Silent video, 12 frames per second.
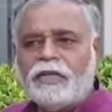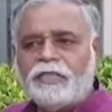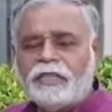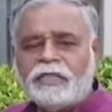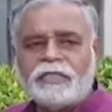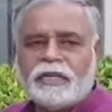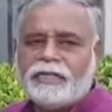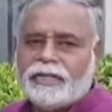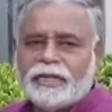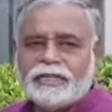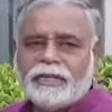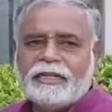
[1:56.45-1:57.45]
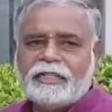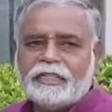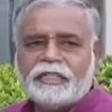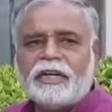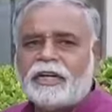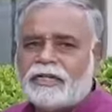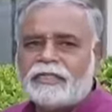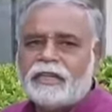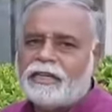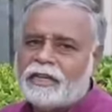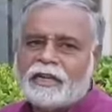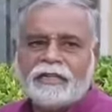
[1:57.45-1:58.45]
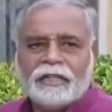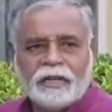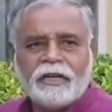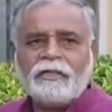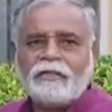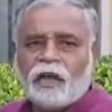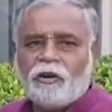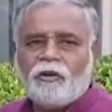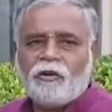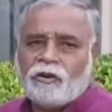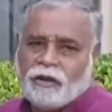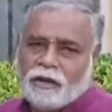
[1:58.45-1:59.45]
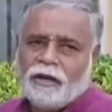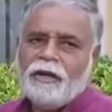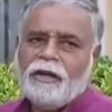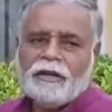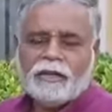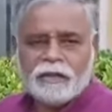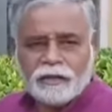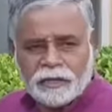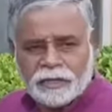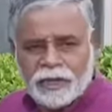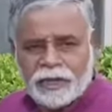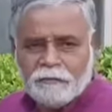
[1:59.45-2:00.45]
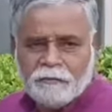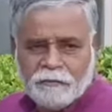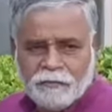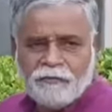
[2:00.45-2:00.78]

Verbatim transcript: DCs can take the decision consulting on the taluk uh, team.